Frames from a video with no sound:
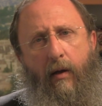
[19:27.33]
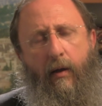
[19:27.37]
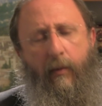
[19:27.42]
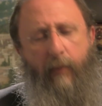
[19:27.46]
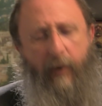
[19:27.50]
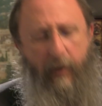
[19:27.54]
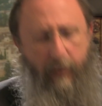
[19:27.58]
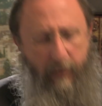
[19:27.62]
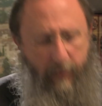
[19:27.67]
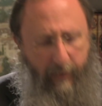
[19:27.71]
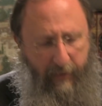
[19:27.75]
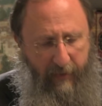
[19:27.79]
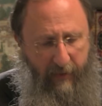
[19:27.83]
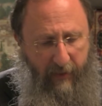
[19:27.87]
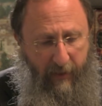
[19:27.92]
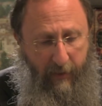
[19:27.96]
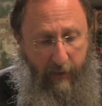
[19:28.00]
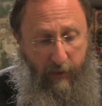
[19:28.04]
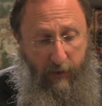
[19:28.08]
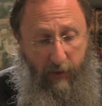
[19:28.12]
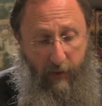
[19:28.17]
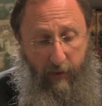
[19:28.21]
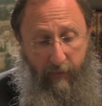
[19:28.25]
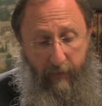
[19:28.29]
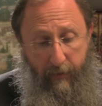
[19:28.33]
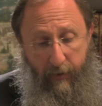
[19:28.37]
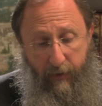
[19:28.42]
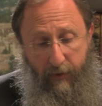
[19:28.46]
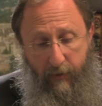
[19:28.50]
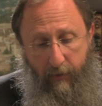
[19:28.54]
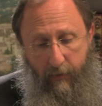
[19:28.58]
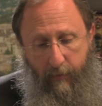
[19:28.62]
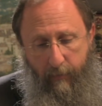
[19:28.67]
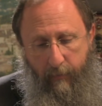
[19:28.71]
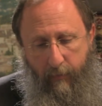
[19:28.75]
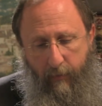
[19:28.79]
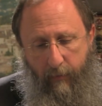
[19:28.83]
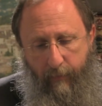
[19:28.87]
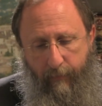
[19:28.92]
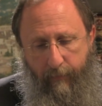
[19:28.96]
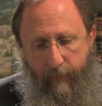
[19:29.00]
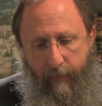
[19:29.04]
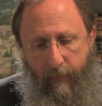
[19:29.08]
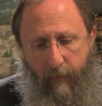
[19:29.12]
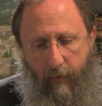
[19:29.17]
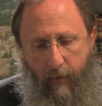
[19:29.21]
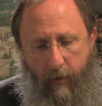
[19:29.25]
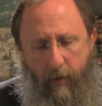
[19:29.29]
but it was about the next generation,
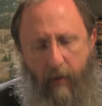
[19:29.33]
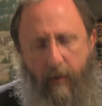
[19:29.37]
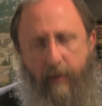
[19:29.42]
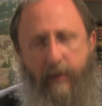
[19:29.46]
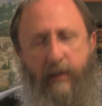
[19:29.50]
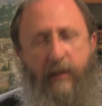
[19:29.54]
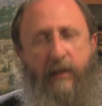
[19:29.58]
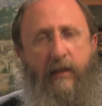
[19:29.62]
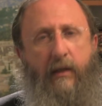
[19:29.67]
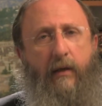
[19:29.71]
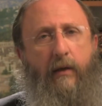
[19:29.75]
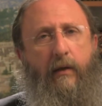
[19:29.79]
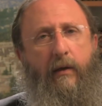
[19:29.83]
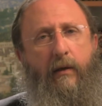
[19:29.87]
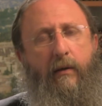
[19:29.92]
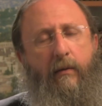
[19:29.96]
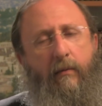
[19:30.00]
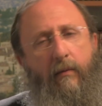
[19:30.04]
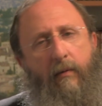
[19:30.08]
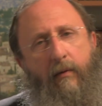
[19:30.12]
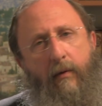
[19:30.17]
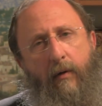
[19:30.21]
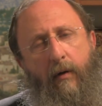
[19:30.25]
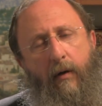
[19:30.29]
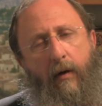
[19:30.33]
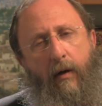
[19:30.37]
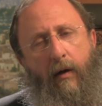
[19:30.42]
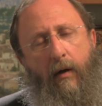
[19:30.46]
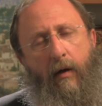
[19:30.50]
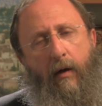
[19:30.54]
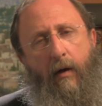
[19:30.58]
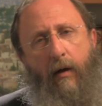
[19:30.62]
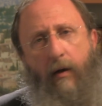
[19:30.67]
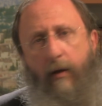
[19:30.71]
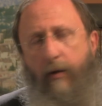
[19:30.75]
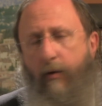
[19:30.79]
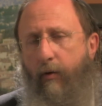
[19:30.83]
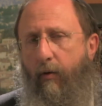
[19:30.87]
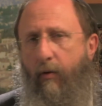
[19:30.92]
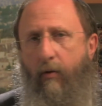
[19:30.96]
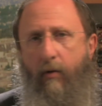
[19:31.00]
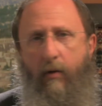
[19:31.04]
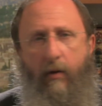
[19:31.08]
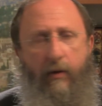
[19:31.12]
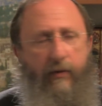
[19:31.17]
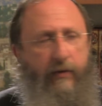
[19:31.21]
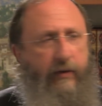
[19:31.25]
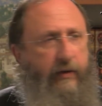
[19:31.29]
all of a sudden, and
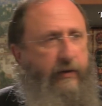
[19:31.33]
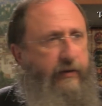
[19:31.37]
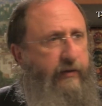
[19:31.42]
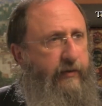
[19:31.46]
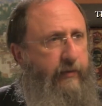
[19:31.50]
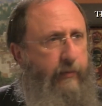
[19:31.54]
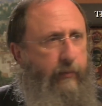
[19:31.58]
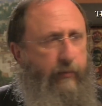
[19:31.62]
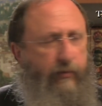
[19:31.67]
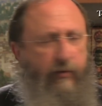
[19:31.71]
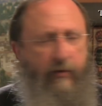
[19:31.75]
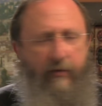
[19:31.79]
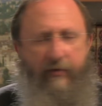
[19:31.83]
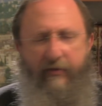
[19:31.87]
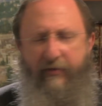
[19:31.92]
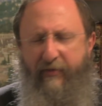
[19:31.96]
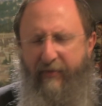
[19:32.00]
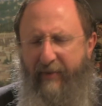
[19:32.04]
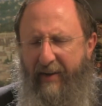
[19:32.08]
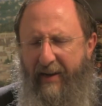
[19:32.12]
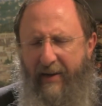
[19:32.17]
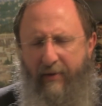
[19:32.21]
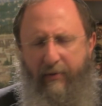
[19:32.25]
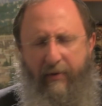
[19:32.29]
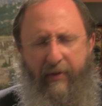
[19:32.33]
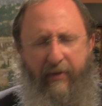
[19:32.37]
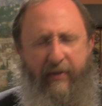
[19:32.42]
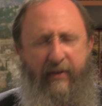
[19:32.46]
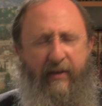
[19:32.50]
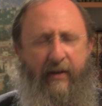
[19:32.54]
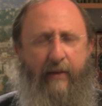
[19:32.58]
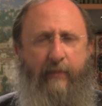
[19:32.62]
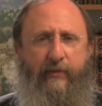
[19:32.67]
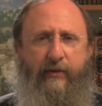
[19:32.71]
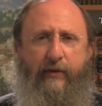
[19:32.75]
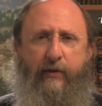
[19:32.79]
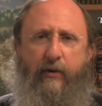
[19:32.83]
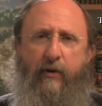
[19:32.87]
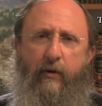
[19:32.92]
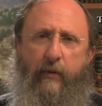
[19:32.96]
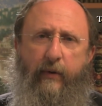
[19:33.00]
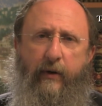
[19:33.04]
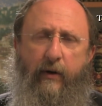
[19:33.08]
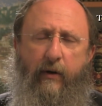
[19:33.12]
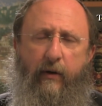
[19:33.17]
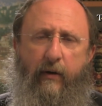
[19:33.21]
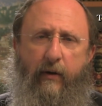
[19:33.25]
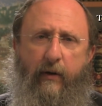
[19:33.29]
all these profound themes are
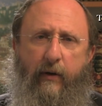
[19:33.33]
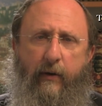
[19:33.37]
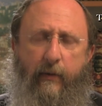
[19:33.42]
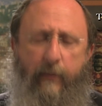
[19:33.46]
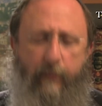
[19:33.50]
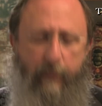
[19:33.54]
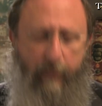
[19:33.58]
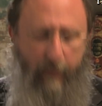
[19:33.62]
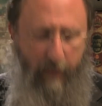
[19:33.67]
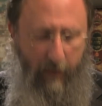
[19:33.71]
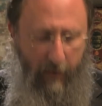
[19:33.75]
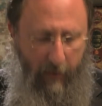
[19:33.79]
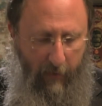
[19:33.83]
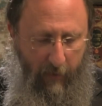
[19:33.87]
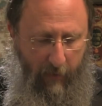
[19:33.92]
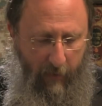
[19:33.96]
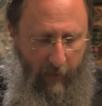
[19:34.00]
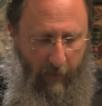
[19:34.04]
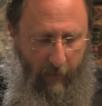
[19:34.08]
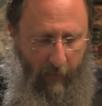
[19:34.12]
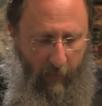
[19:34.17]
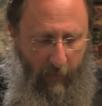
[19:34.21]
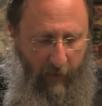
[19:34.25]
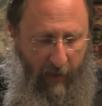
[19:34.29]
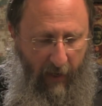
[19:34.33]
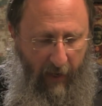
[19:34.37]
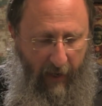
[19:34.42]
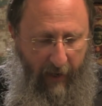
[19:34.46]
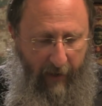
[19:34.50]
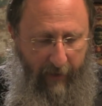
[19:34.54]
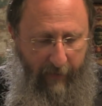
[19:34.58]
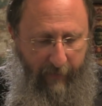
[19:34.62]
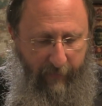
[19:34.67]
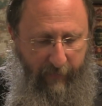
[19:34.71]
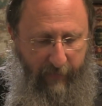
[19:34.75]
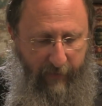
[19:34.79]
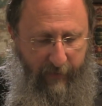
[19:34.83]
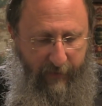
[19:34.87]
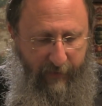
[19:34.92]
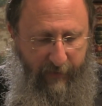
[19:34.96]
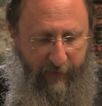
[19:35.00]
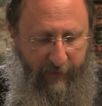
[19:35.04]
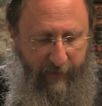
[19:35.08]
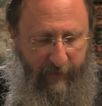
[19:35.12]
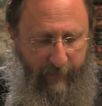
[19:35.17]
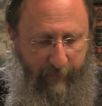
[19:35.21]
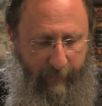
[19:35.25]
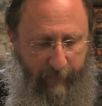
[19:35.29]
going on, we have
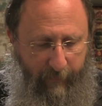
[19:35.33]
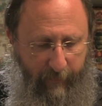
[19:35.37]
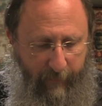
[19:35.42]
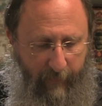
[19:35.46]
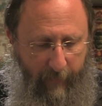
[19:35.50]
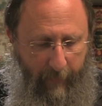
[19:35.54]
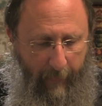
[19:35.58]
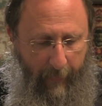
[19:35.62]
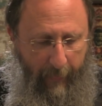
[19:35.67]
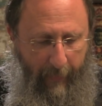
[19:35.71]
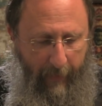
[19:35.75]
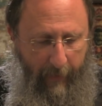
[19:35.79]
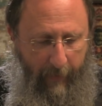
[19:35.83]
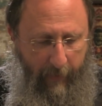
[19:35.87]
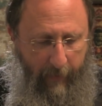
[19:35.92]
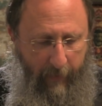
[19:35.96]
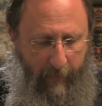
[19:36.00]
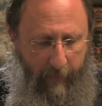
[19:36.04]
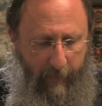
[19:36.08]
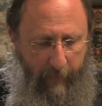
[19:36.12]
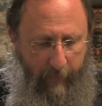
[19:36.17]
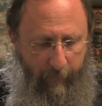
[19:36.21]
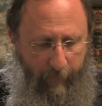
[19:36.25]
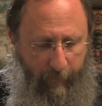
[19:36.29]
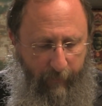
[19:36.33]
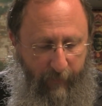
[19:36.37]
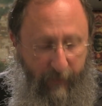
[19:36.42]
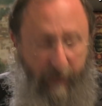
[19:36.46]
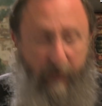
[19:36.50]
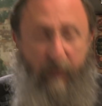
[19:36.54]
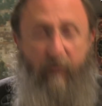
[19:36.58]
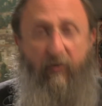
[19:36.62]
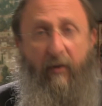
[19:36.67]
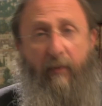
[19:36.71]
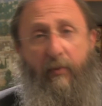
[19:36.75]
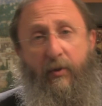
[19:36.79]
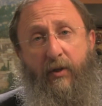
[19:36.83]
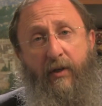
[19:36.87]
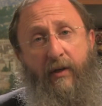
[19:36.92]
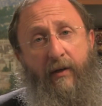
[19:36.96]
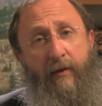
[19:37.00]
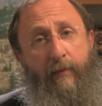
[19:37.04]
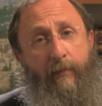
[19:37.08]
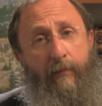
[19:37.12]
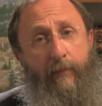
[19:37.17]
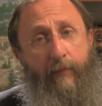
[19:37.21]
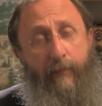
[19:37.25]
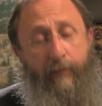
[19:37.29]
this
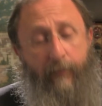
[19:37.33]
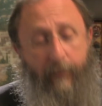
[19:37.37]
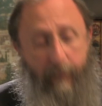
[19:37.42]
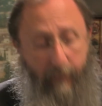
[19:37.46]
description